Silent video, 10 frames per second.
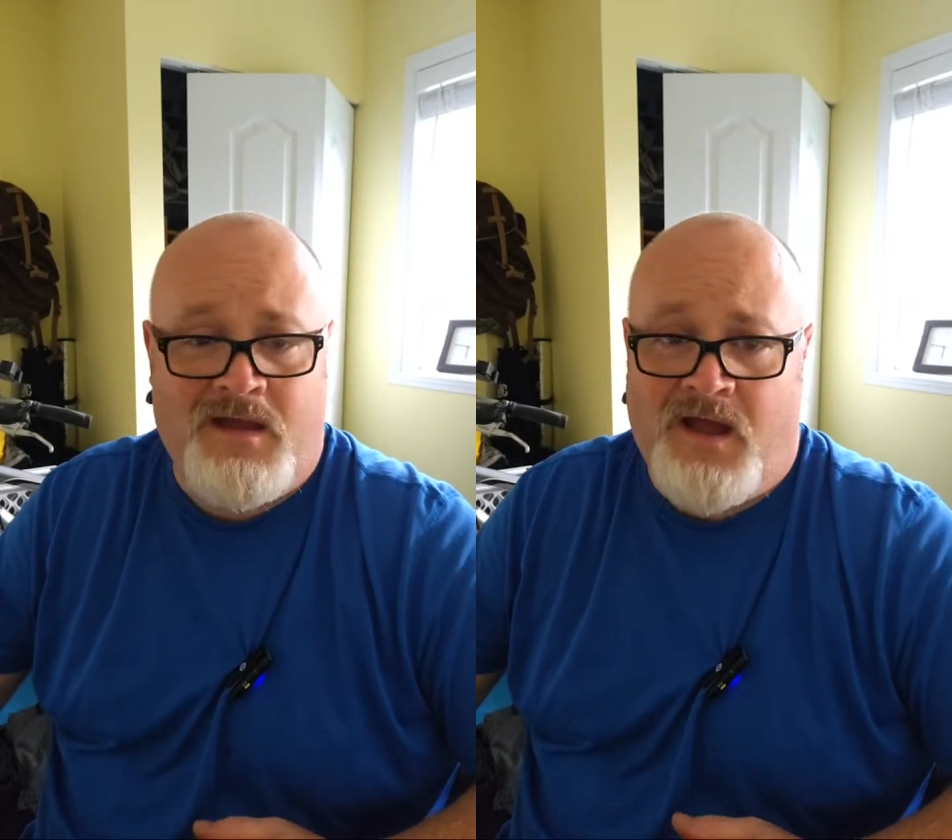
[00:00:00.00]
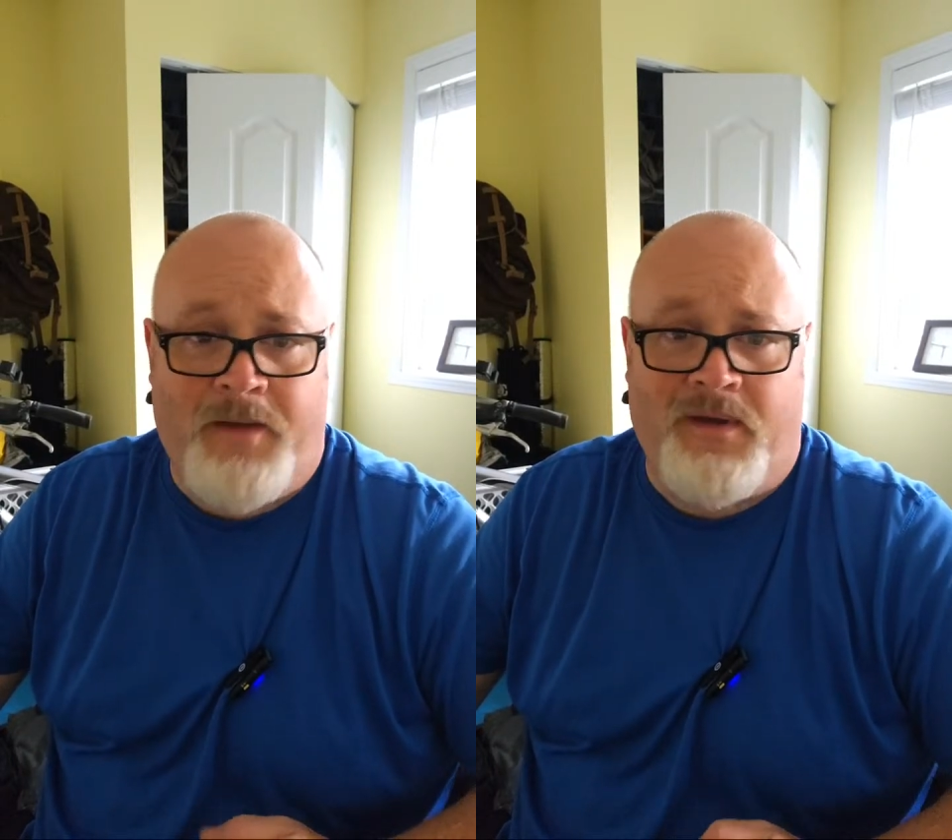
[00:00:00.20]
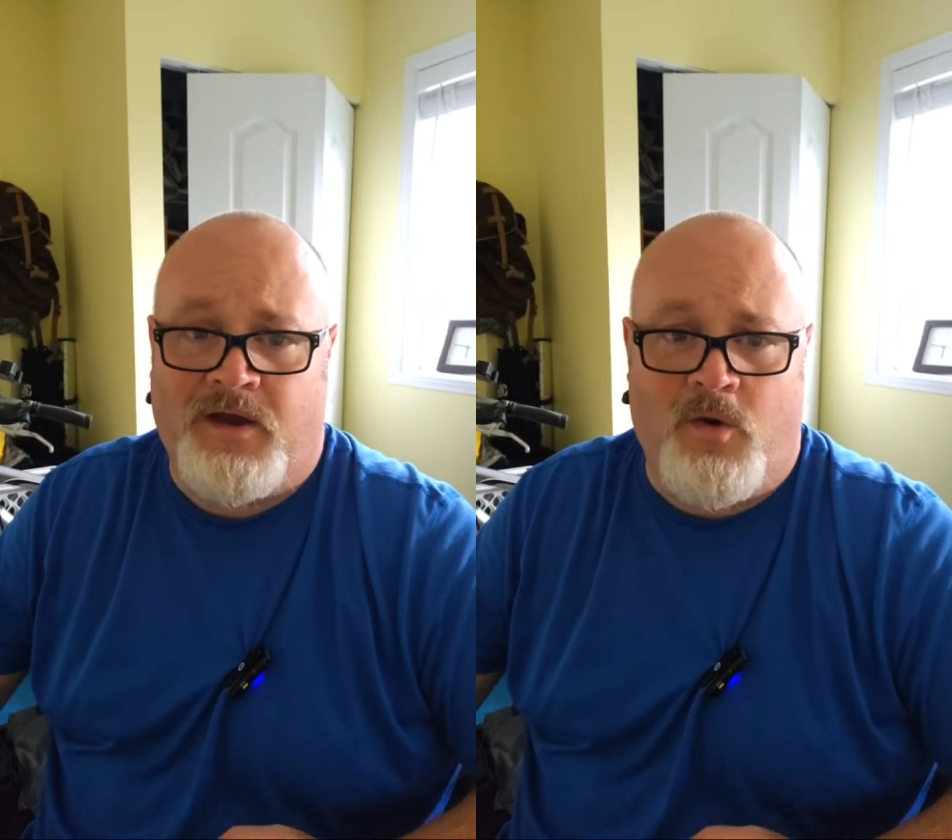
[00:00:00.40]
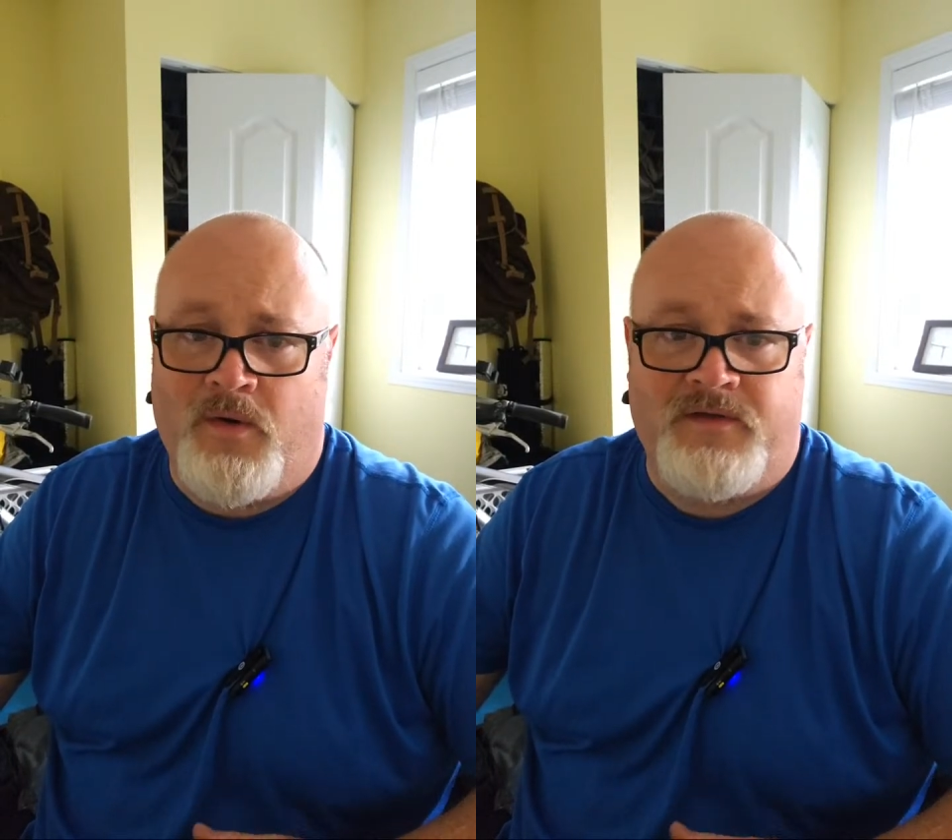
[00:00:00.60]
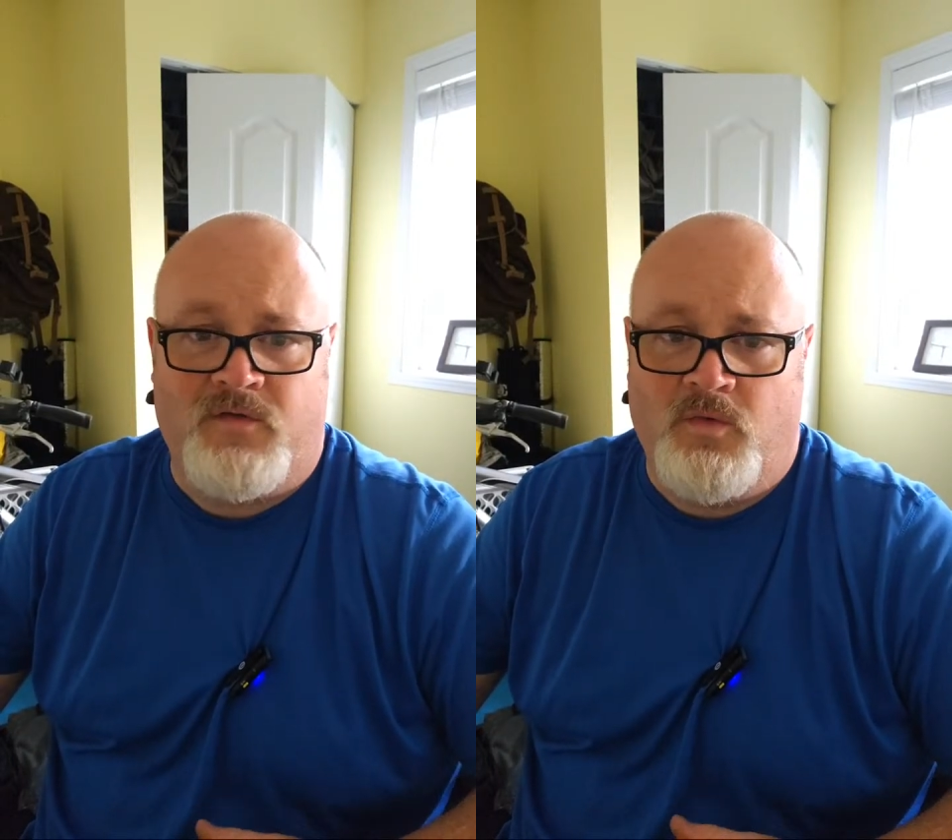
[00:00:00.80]
I'm not
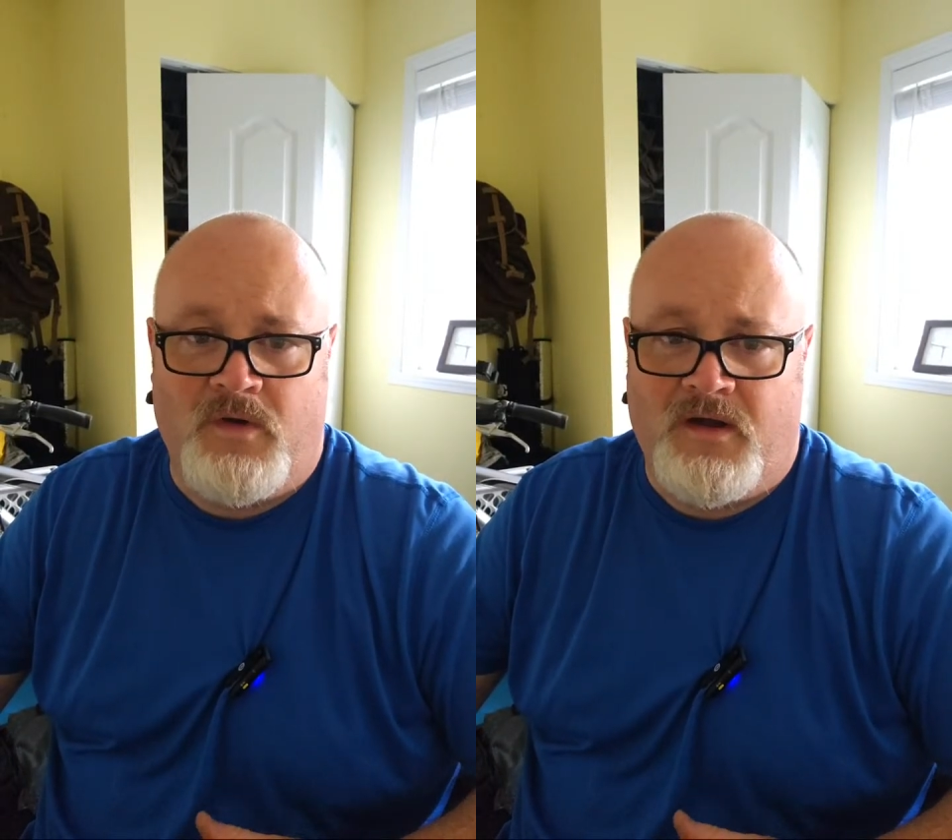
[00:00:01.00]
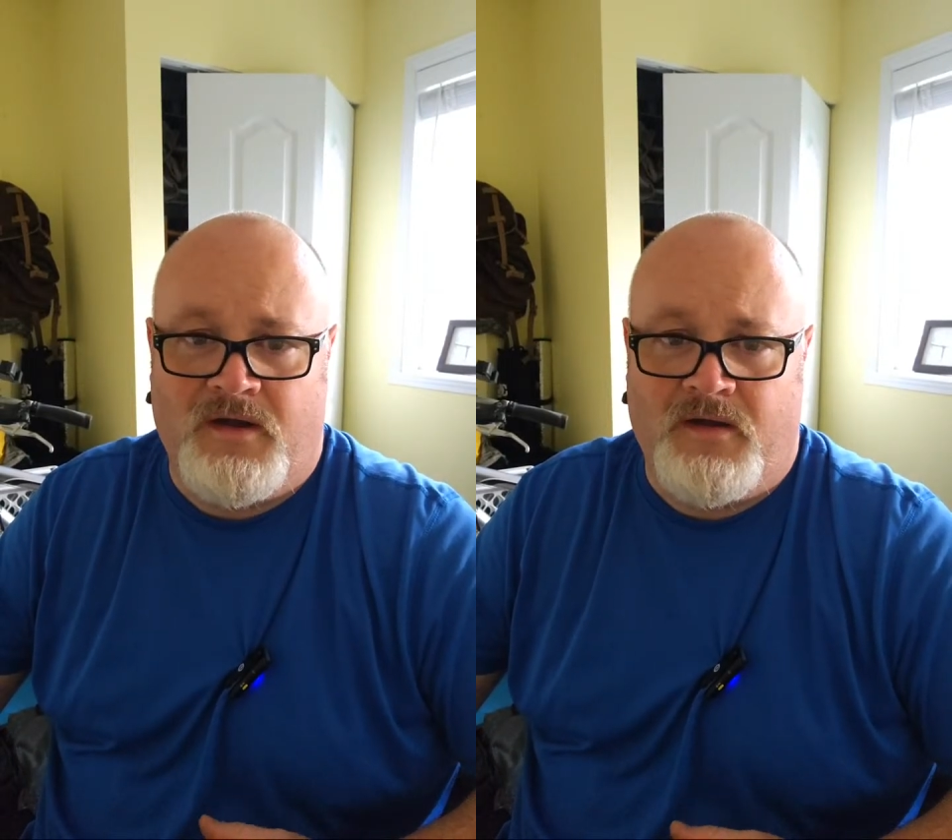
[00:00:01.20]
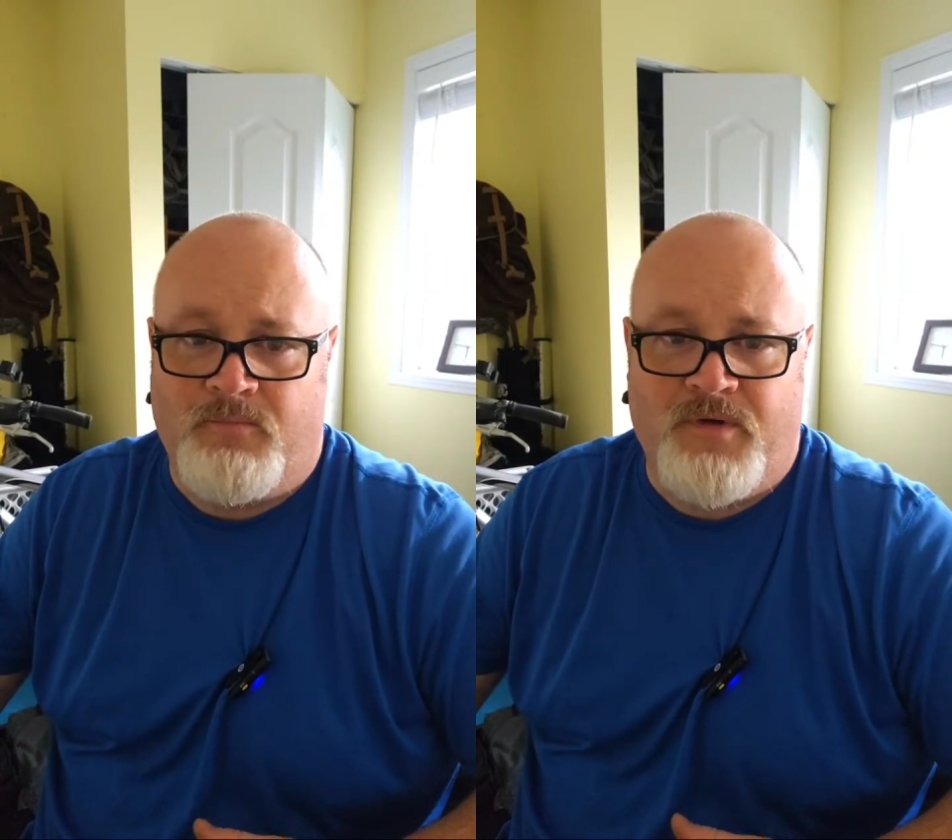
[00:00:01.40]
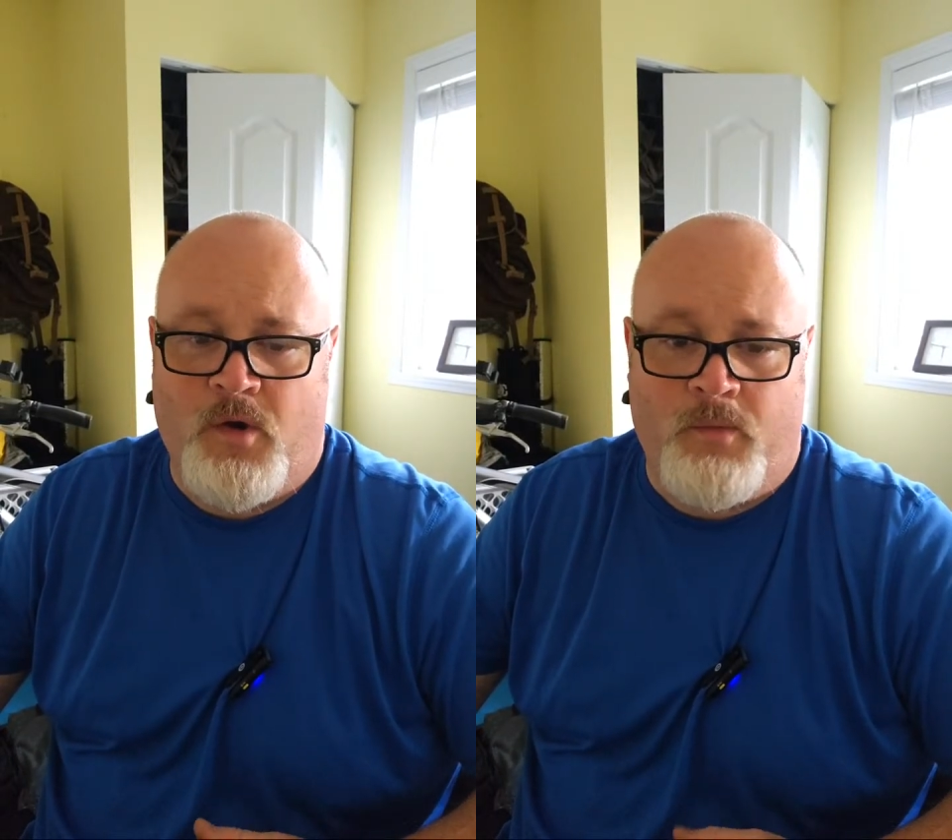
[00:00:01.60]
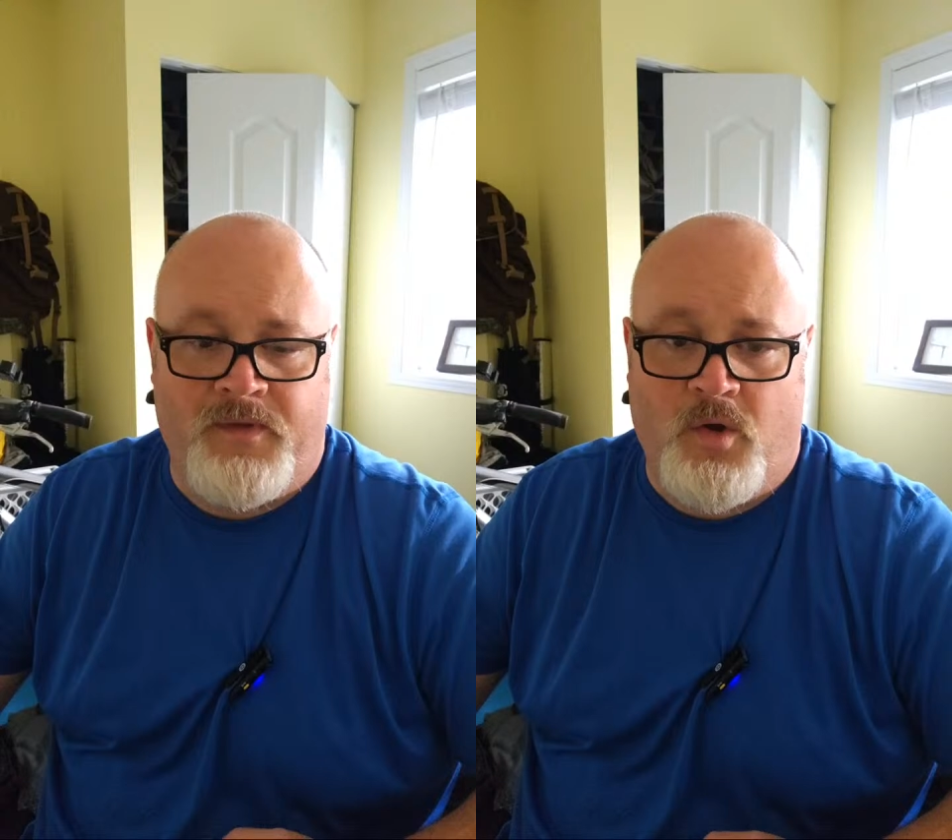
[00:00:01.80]
going to bring
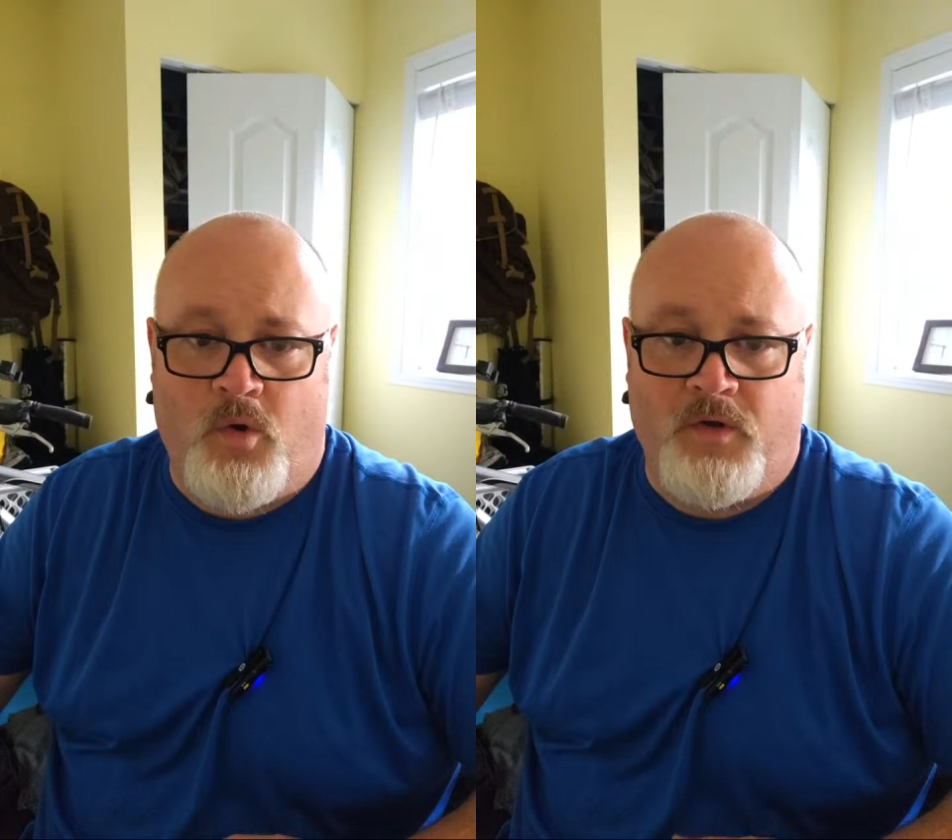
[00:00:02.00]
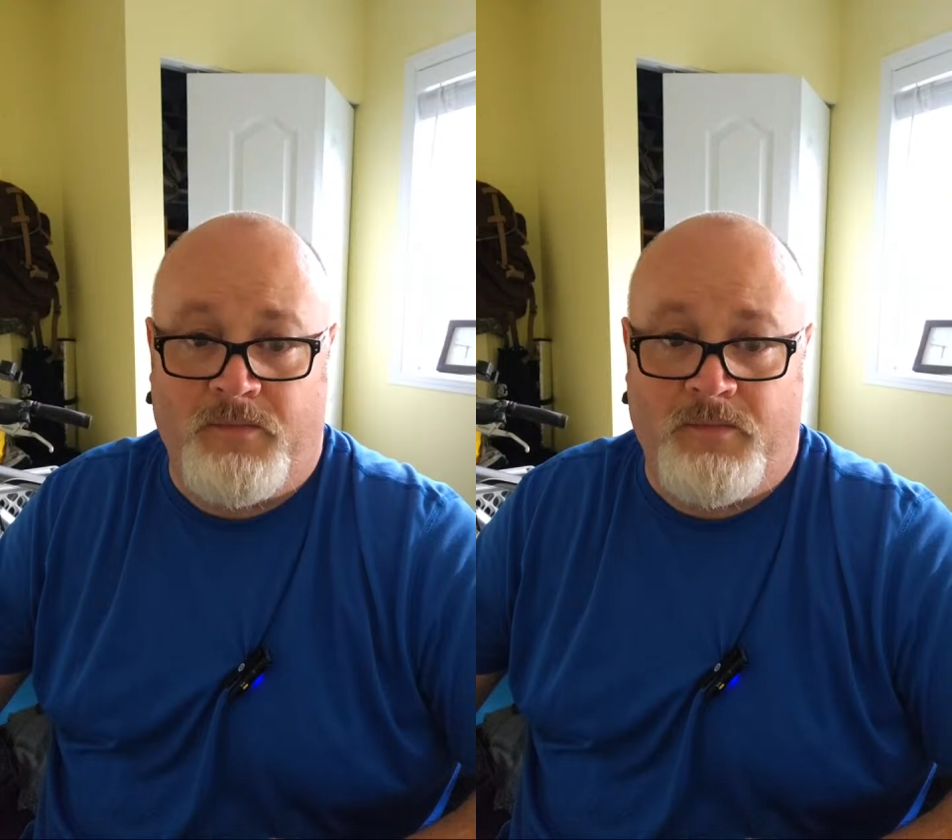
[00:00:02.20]
home the gold.